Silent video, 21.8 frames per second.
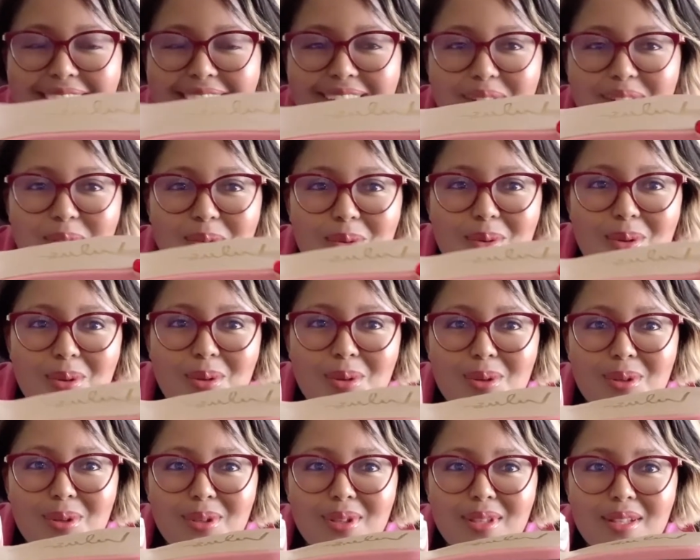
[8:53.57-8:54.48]

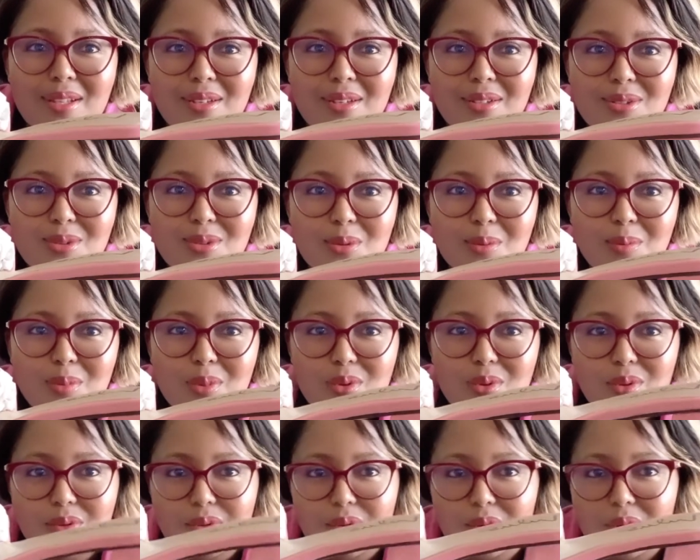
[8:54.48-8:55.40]
Oh, they are so
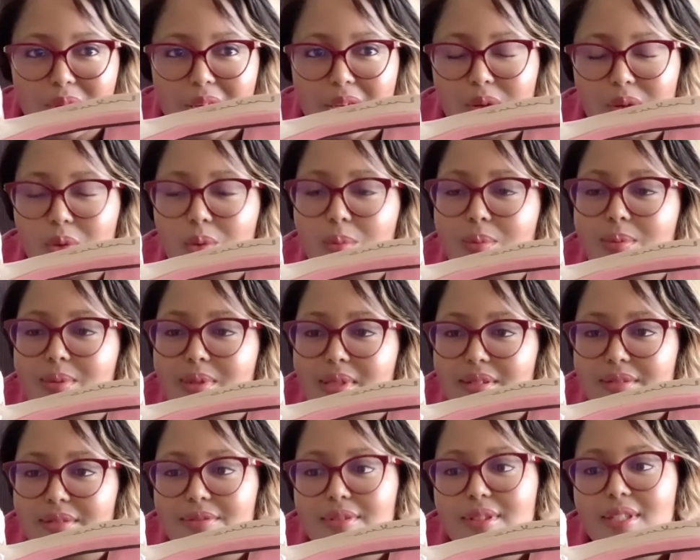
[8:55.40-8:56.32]
beautiful. I hope
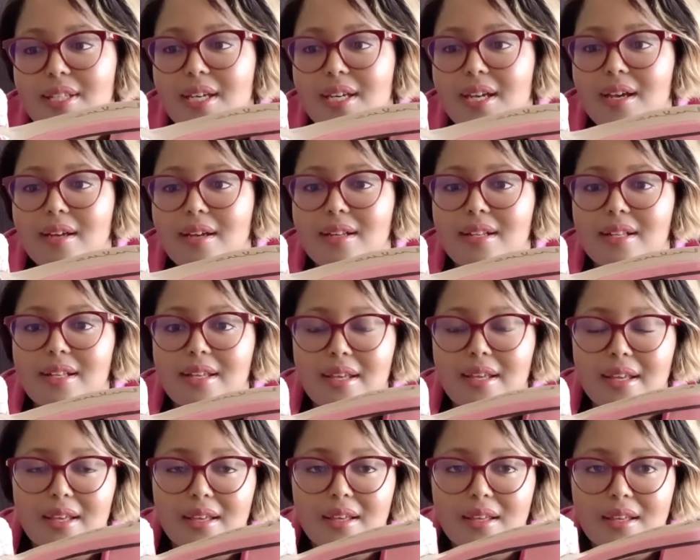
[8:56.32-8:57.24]
wasn't fit
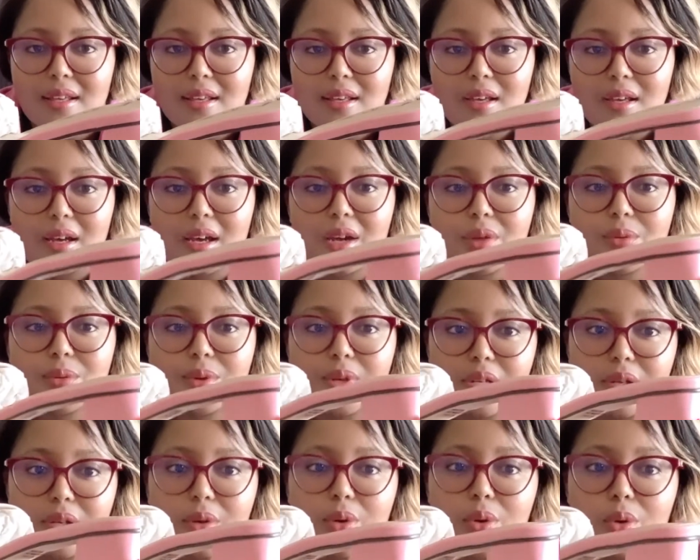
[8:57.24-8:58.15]
I
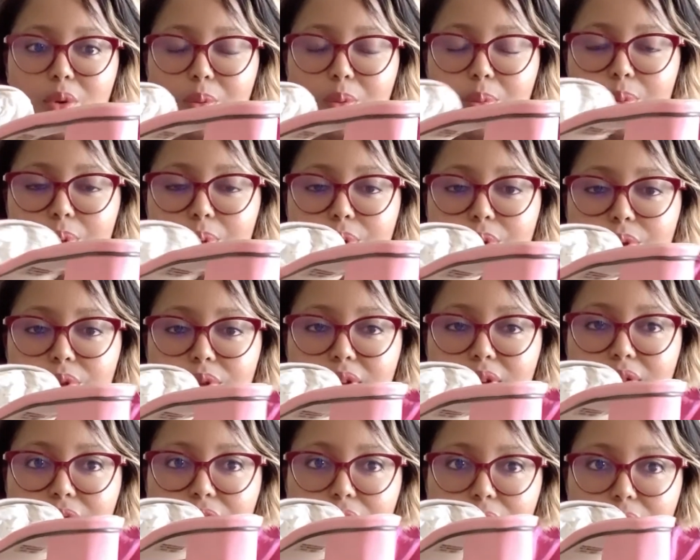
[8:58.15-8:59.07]
really hope
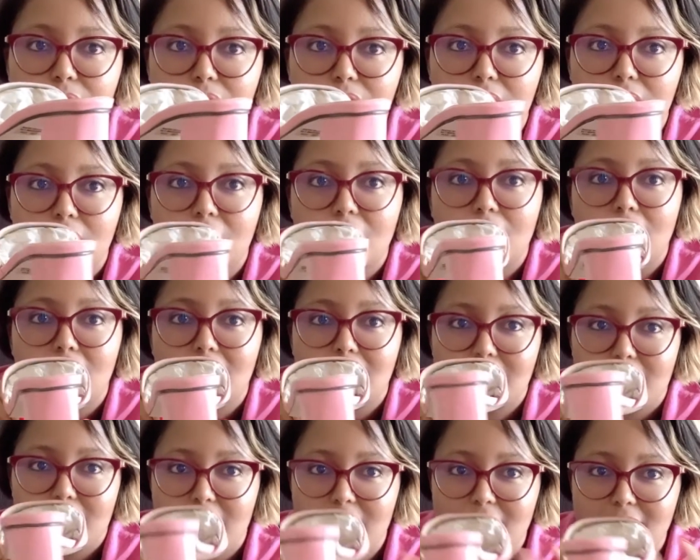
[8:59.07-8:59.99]
they fit
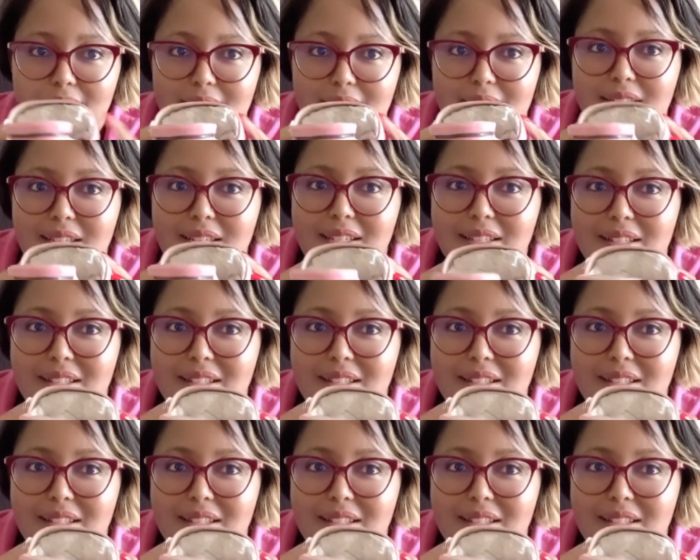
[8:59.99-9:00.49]
nicely.